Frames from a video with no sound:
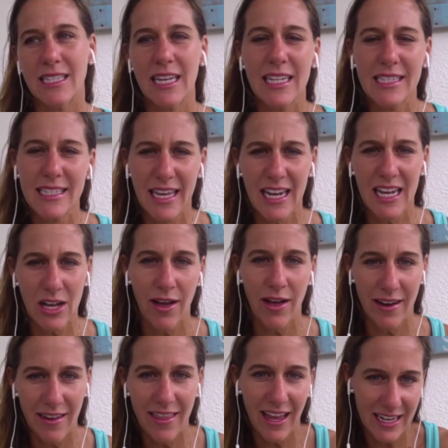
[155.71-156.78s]
it's getting
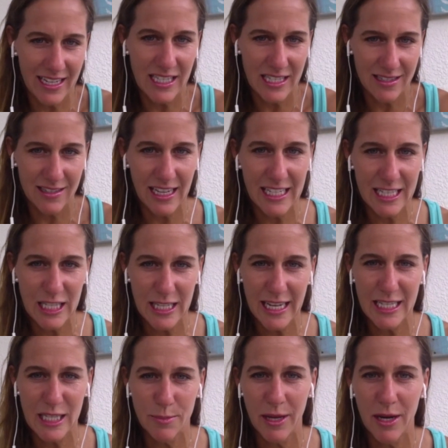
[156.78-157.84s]
on that
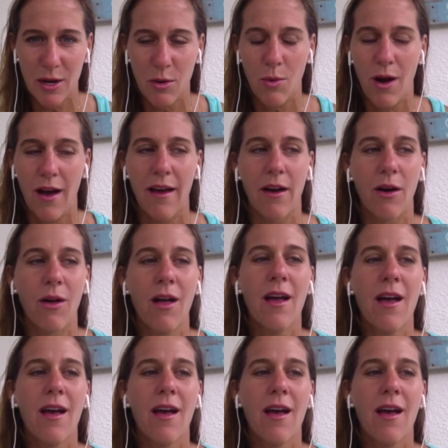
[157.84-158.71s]
it's been a while.